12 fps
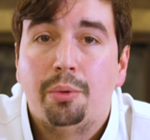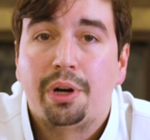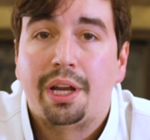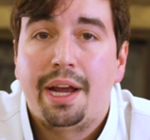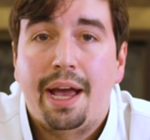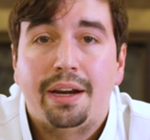we're
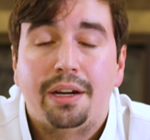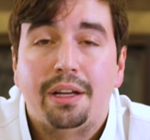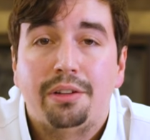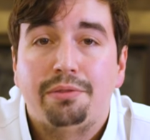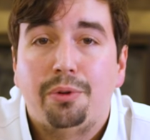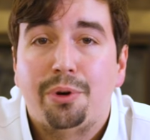gonna add
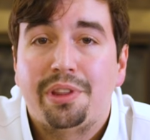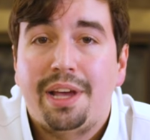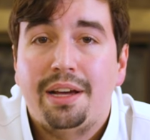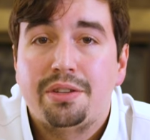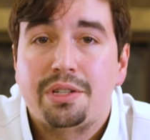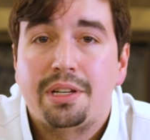another
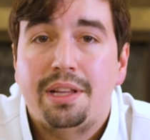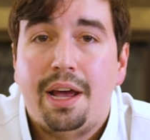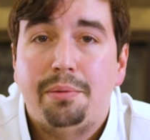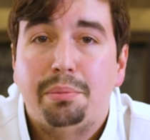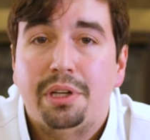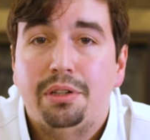4,000 to
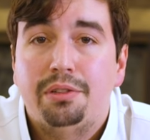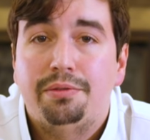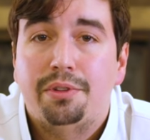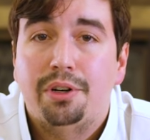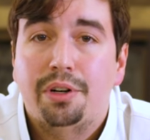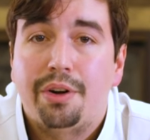that bill for a